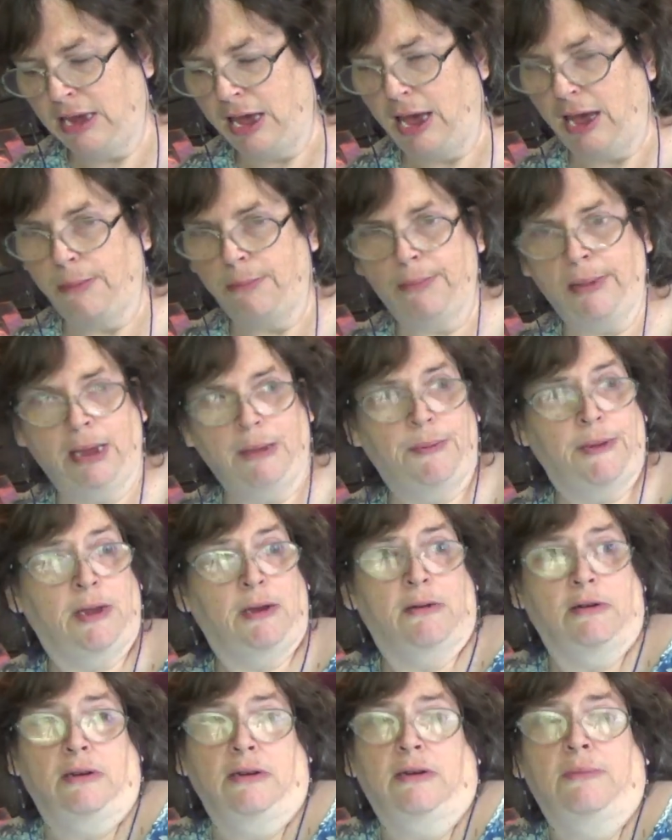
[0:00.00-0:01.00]
Maybe
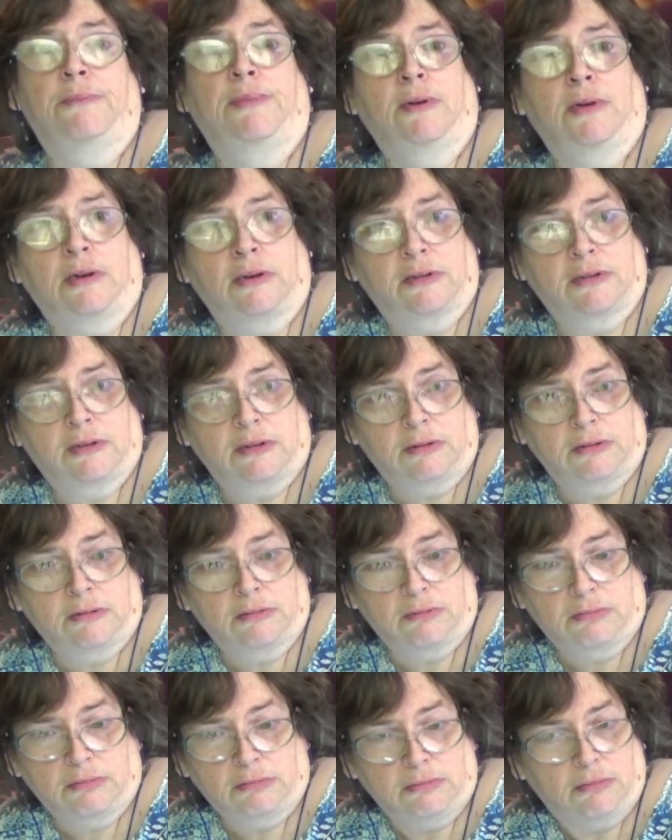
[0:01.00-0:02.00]
you're into books.
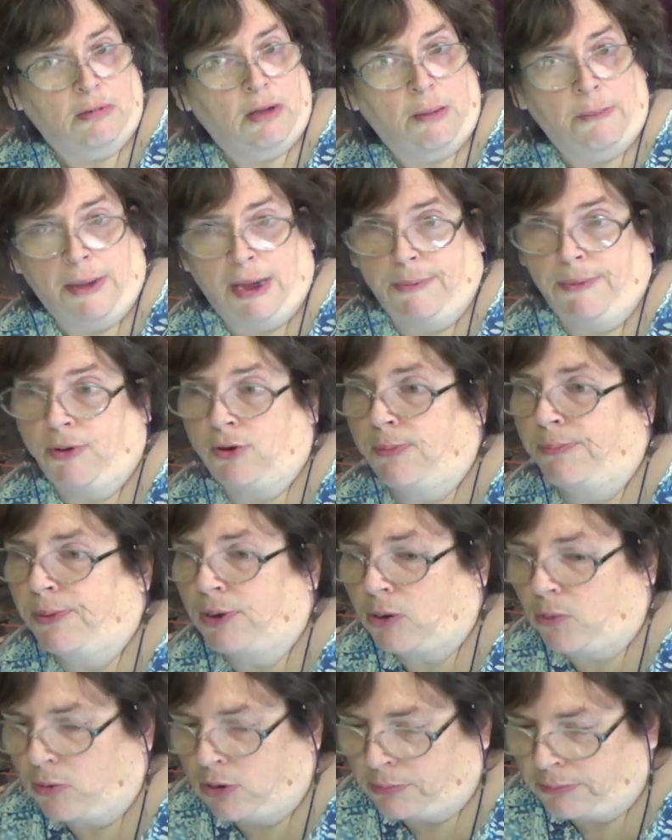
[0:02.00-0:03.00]
Maybe you're a
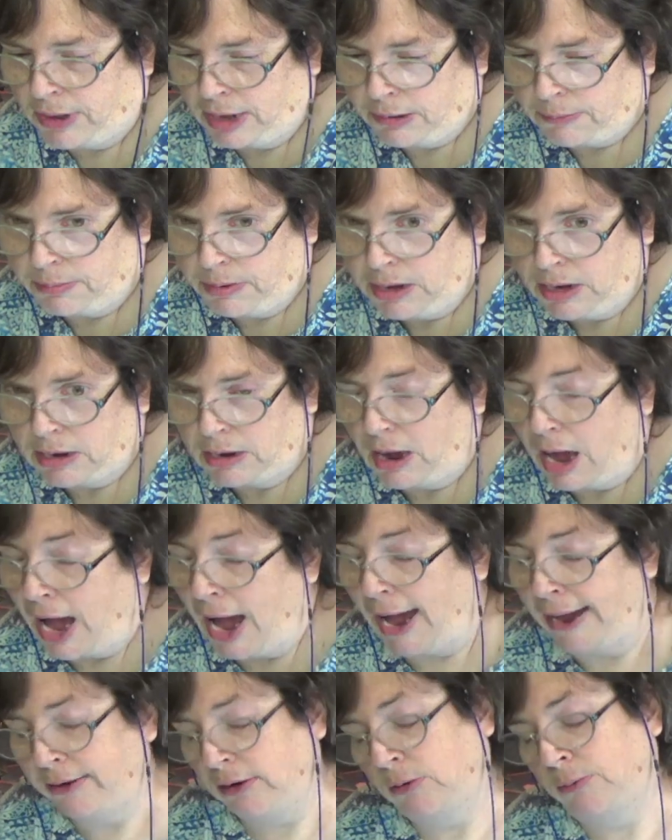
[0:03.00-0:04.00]
bookworm like me.
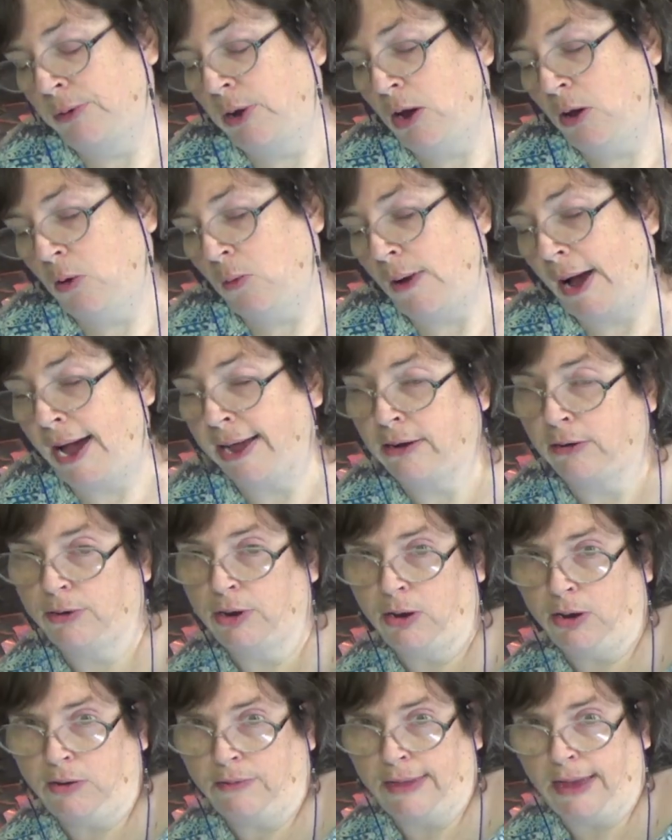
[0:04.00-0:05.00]
I don't know. I don't
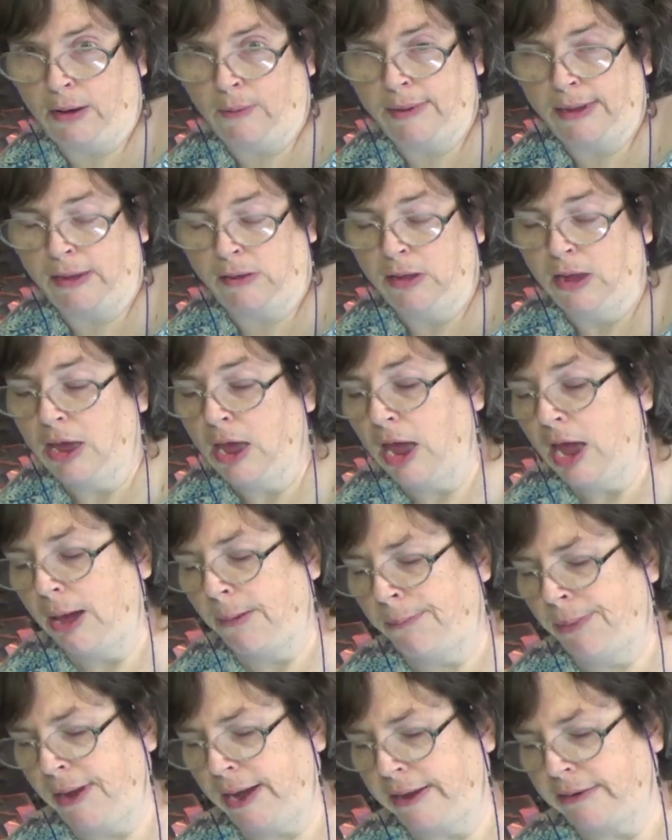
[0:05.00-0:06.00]
know you that well.
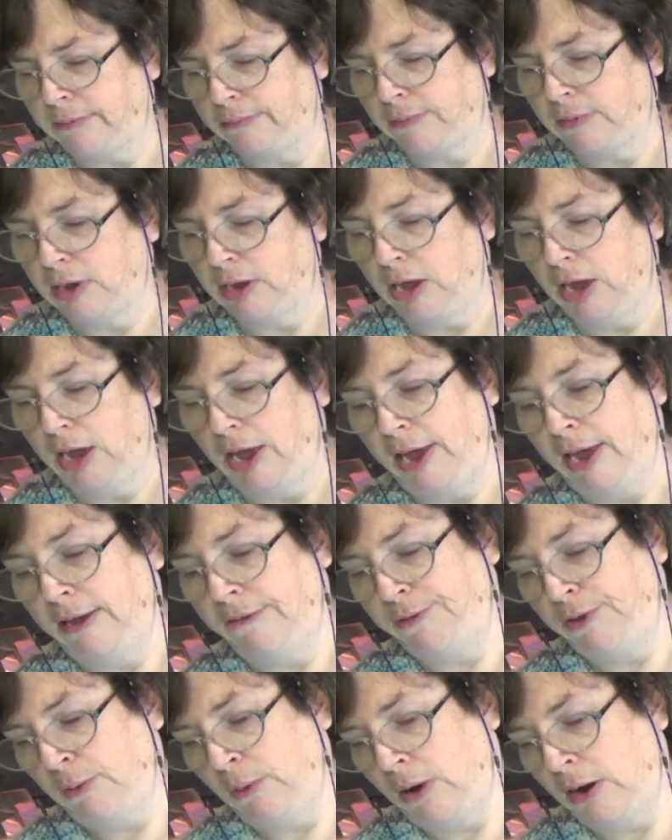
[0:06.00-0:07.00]
But
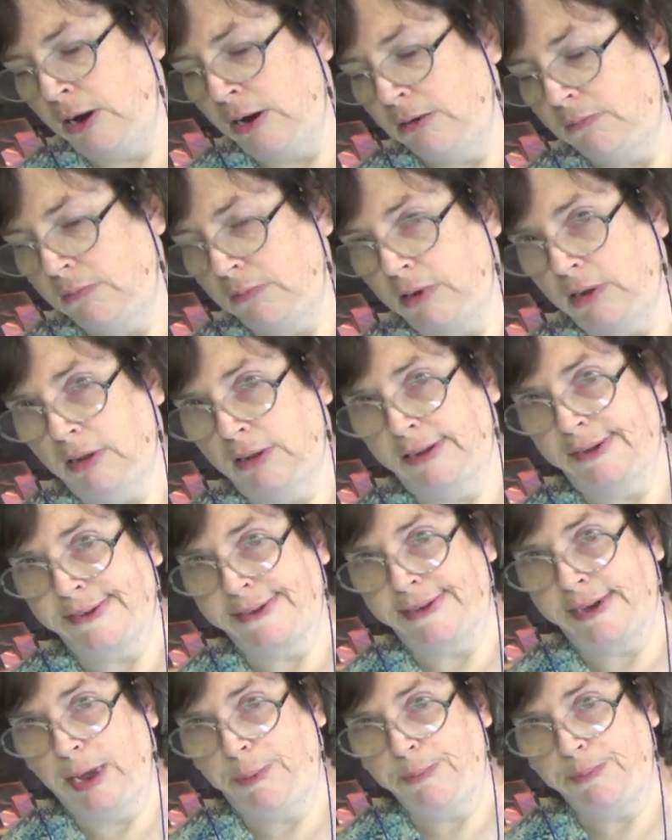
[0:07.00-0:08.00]
if you are,
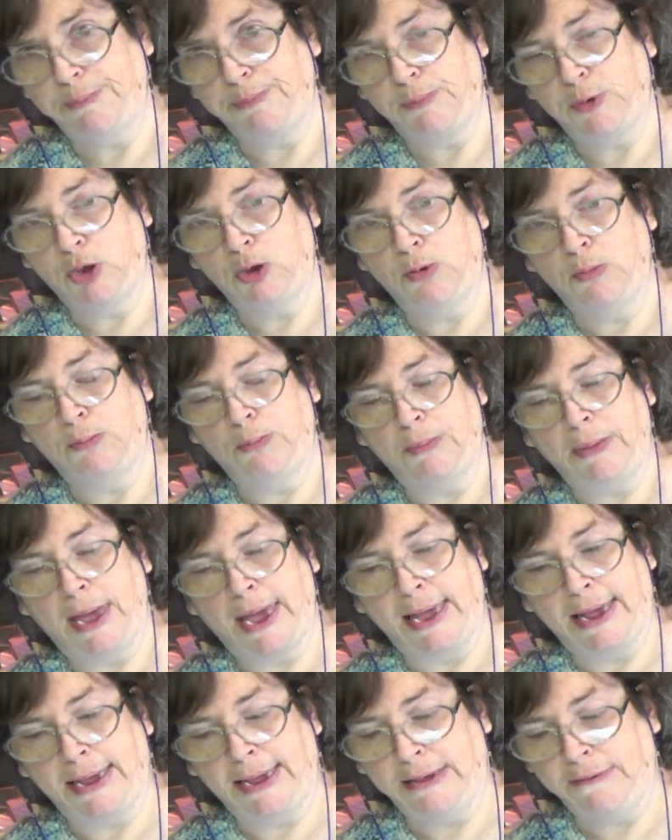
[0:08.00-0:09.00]
listen up. You
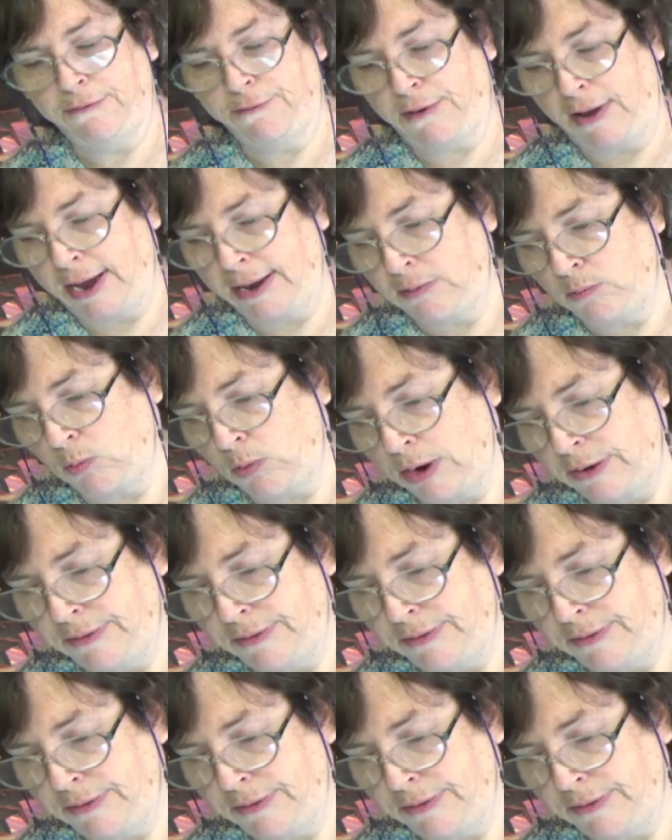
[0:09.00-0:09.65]
may find one